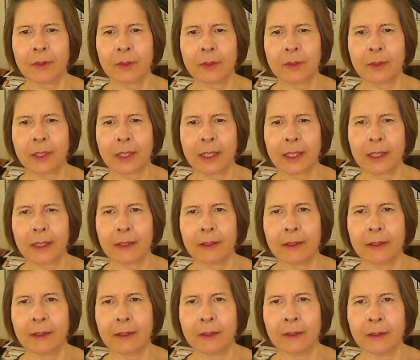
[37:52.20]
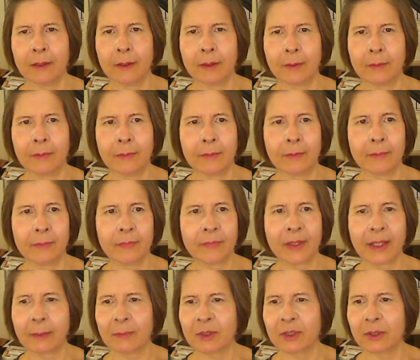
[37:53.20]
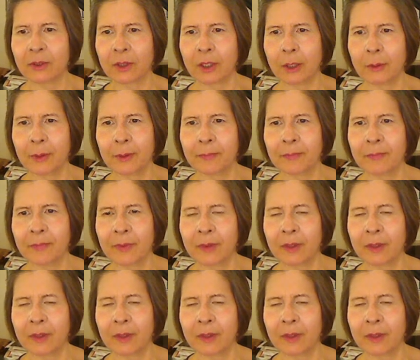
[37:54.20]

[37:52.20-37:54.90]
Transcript: Okay. I'm still going.